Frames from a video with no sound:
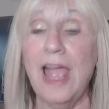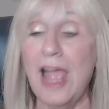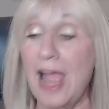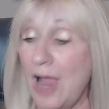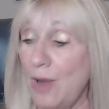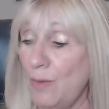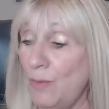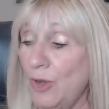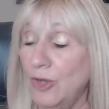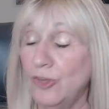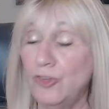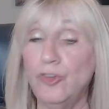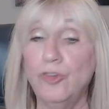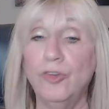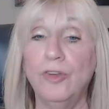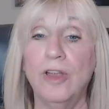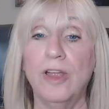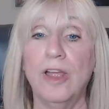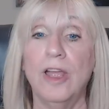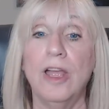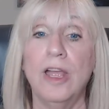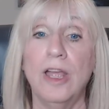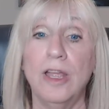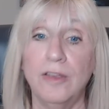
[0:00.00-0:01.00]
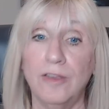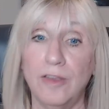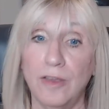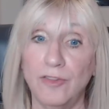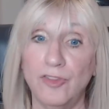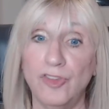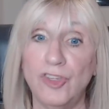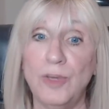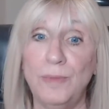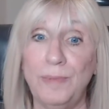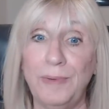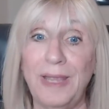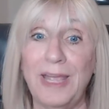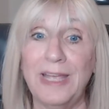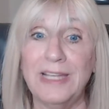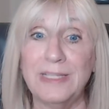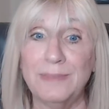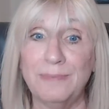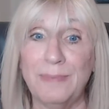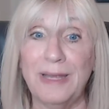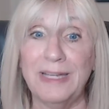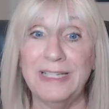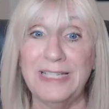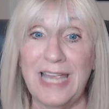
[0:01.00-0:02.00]
I want you to, to
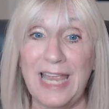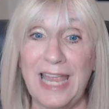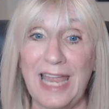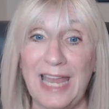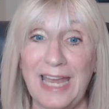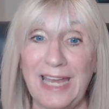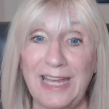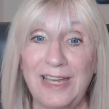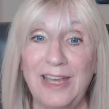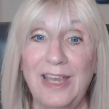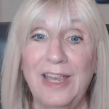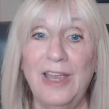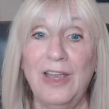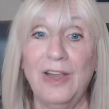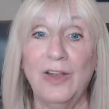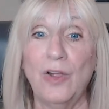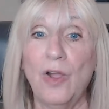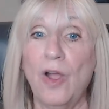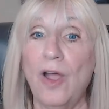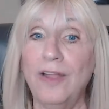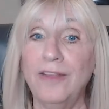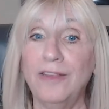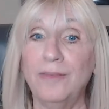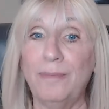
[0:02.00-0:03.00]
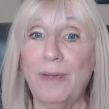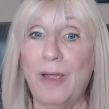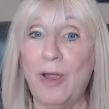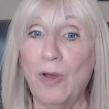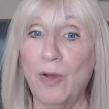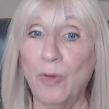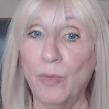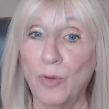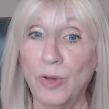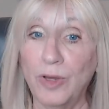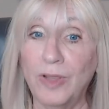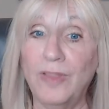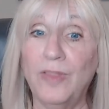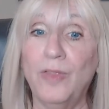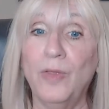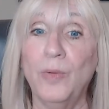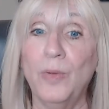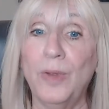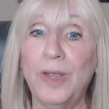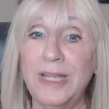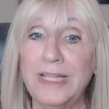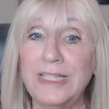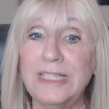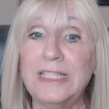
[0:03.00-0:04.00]
GPS my day. God's power working through
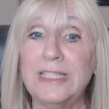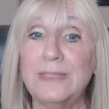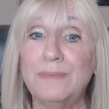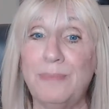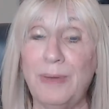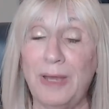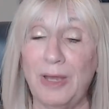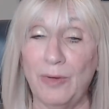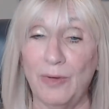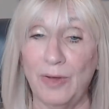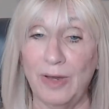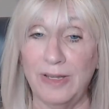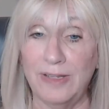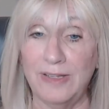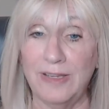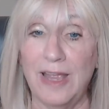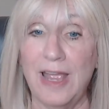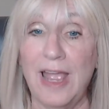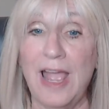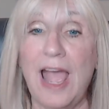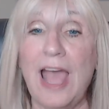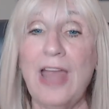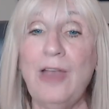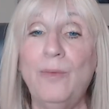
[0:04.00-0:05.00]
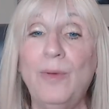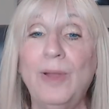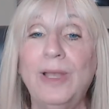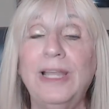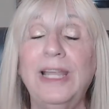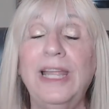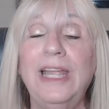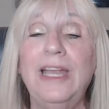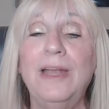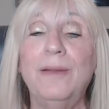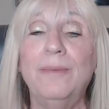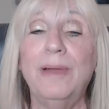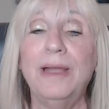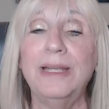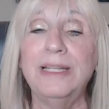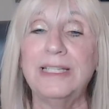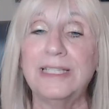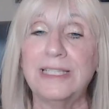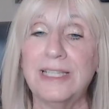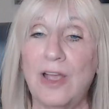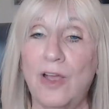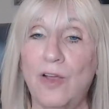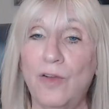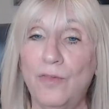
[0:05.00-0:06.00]
His Spirit. I don't want to lead it
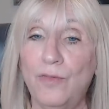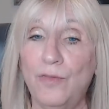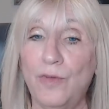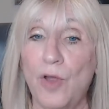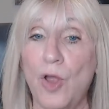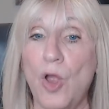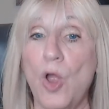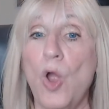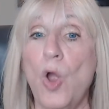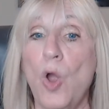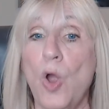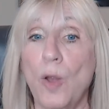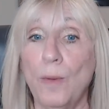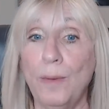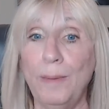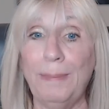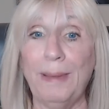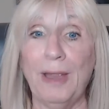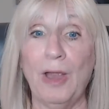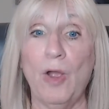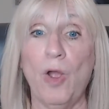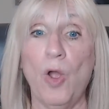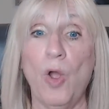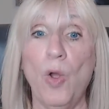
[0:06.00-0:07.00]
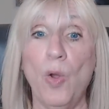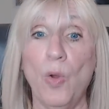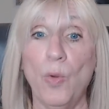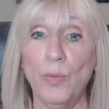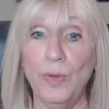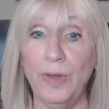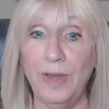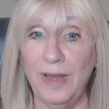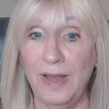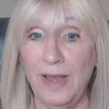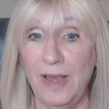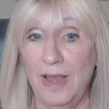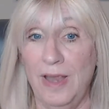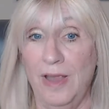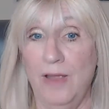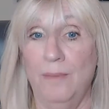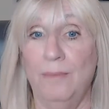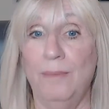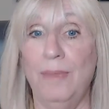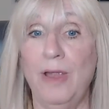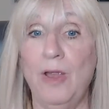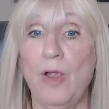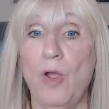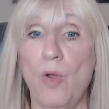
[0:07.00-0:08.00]
myself or with my own,
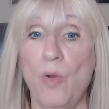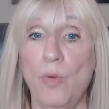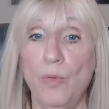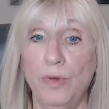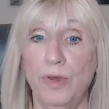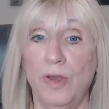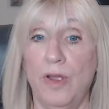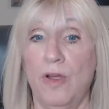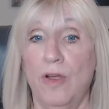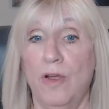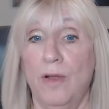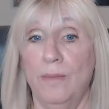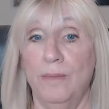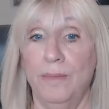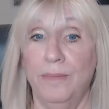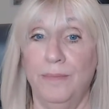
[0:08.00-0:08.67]
my own um,